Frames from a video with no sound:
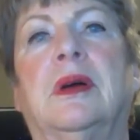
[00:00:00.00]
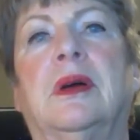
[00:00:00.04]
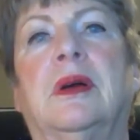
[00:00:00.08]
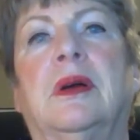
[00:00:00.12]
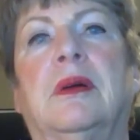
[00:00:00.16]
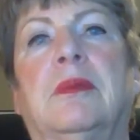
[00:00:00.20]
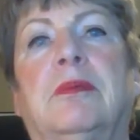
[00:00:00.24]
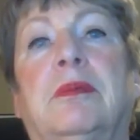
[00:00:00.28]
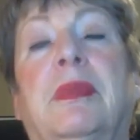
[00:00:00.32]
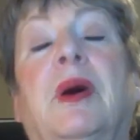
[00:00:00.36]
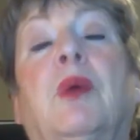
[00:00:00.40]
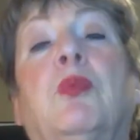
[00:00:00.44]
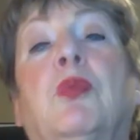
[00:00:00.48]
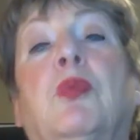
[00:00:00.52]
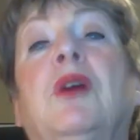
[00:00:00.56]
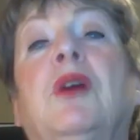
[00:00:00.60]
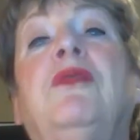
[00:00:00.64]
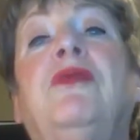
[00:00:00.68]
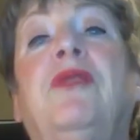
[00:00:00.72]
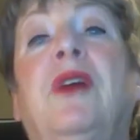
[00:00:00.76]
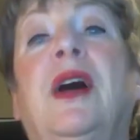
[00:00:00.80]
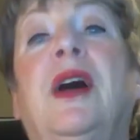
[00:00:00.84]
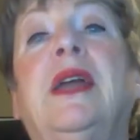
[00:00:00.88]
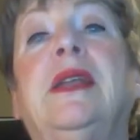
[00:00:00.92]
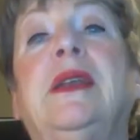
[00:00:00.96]
but we'll
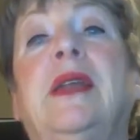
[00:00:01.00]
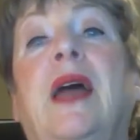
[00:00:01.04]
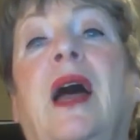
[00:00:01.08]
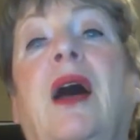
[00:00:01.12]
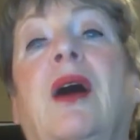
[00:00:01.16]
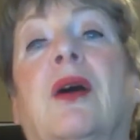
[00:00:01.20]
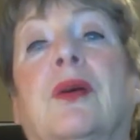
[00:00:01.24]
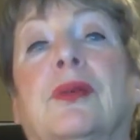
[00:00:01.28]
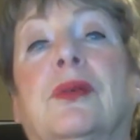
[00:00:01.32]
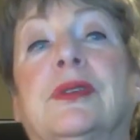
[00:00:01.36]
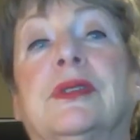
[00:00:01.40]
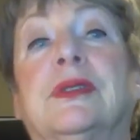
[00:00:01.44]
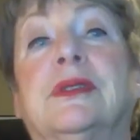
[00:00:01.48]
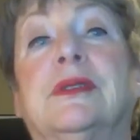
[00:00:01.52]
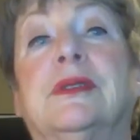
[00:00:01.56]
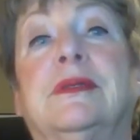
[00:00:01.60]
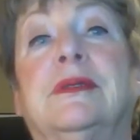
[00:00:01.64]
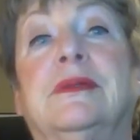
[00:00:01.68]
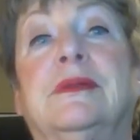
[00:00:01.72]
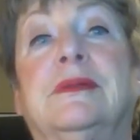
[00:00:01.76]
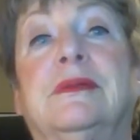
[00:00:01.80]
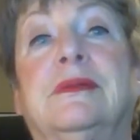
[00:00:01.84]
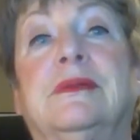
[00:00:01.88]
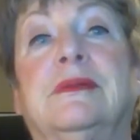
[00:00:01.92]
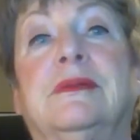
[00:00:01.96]
find out.
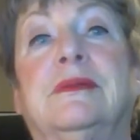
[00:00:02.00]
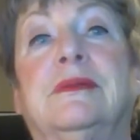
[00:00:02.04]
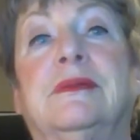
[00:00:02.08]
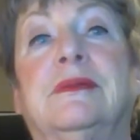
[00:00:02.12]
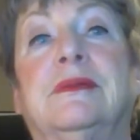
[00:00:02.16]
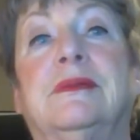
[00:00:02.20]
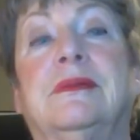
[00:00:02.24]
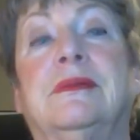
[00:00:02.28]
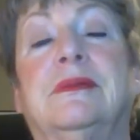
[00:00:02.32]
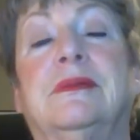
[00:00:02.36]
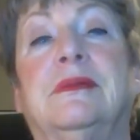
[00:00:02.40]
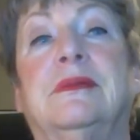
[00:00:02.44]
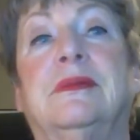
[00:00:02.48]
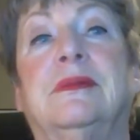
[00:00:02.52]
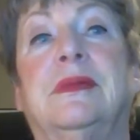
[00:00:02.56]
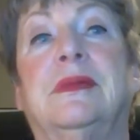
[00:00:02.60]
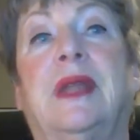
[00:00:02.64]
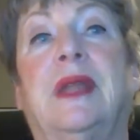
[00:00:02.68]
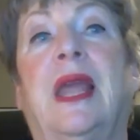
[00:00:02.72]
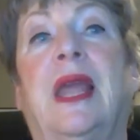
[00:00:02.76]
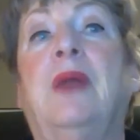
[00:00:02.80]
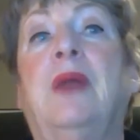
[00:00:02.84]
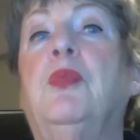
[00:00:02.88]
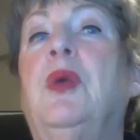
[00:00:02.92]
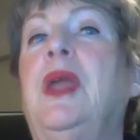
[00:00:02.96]

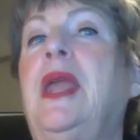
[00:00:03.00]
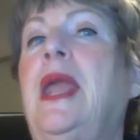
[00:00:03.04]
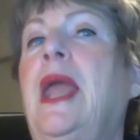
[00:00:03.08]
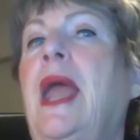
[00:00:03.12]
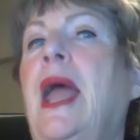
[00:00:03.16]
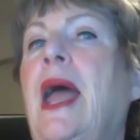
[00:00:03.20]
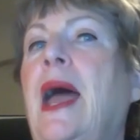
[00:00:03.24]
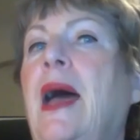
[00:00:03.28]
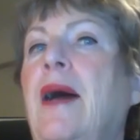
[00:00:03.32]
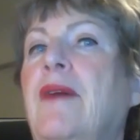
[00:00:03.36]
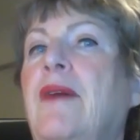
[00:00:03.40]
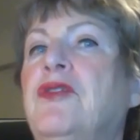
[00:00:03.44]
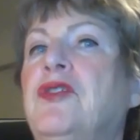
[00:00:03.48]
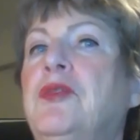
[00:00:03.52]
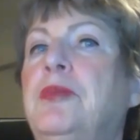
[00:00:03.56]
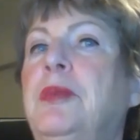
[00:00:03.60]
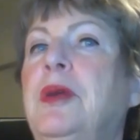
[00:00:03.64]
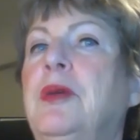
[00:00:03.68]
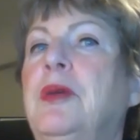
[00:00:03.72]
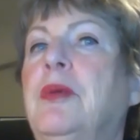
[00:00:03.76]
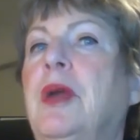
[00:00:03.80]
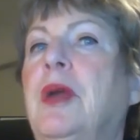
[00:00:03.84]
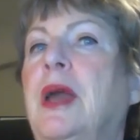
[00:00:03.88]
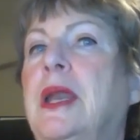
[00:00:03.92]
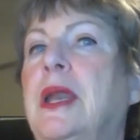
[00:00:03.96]
And we have to
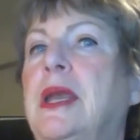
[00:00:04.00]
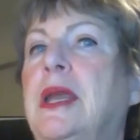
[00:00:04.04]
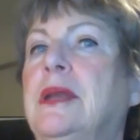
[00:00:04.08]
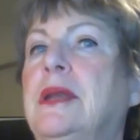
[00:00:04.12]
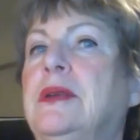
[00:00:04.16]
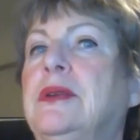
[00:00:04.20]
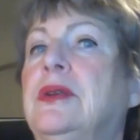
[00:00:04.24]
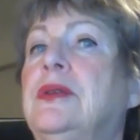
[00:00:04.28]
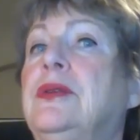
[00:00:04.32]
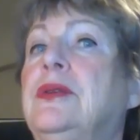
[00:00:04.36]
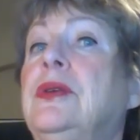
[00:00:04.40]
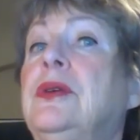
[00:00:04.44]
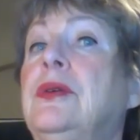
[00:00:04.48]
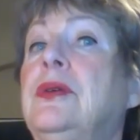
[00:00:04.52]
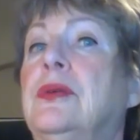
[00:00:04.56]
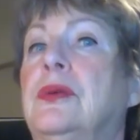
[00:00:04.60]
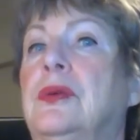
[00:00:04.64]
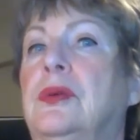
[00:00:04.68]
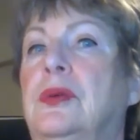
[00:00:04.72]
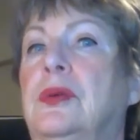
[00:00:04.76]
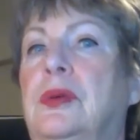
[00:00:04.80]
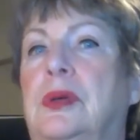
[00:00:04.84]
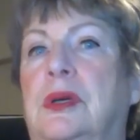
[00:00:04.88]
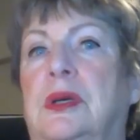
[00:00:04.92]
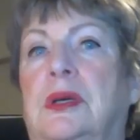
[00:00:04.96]
be ready to
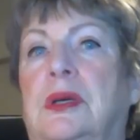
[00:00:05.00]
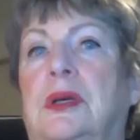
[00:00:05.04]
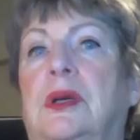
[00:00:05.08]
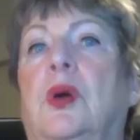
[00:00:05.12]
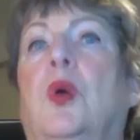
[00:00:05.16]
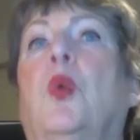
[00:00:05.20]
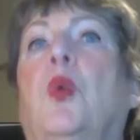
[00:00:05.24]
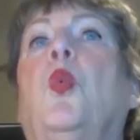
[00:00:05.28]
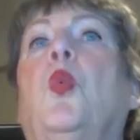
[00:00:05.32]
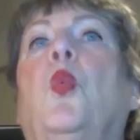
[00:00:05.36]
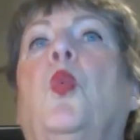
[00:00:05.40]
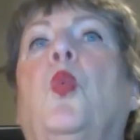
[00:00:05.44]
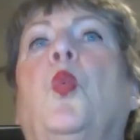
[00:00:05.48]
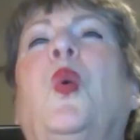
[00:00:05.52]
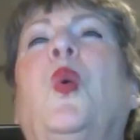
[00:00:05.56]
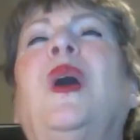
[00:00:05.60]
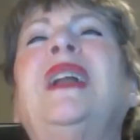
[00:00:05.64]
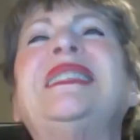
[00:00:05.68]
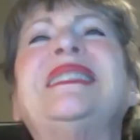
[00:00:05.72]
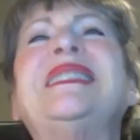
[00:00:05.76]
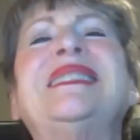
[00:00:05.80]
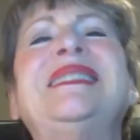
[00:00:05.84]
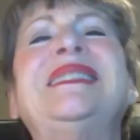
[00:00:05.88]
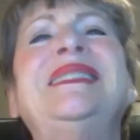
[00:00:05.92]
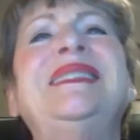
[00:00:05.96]
do
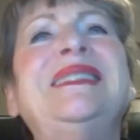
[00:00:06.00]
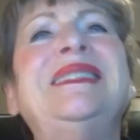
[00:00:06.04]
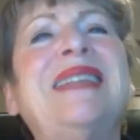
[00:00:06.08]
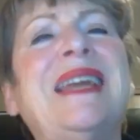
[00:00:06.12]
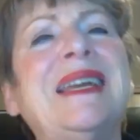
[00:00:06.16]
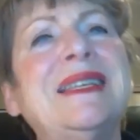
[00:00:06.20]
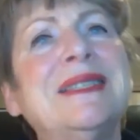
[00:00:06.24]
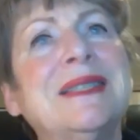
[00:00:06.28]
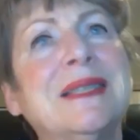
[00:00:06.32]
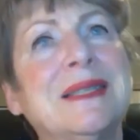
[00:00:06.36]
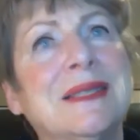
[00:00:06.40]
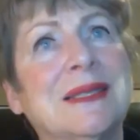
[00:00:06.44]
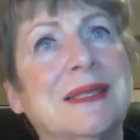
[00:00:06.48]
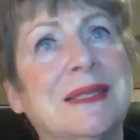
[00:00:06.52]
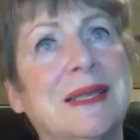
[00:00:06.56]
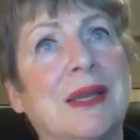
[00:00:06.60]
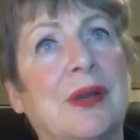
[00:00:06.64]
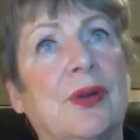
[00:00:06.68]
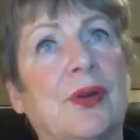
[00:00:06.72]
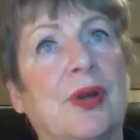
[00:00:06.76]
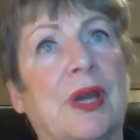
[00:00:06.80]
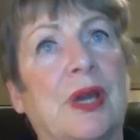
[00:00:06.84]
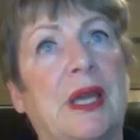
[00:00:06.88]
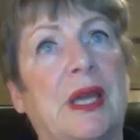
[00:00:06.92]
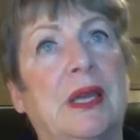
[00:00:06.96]
what's
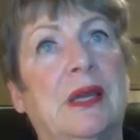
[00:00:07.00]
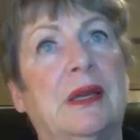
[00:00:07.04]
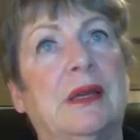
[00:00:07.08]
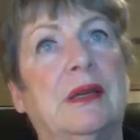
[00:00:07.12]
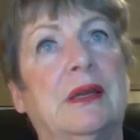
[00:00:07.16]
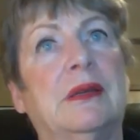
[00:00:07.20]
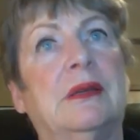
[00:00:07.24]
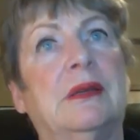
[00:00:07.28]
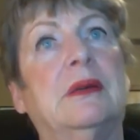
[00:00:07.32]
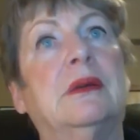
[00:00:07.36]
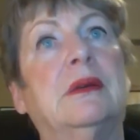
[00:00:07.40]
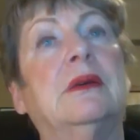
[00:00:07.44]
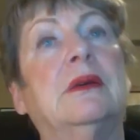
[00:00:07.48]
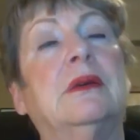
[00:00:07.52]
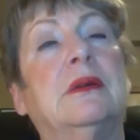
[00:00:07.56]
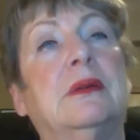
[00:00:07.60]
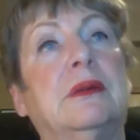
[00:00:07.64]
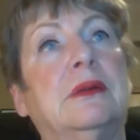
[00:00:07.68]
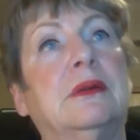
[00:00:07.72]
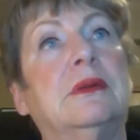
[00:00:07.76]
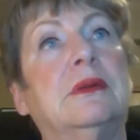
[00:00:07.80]
necessary to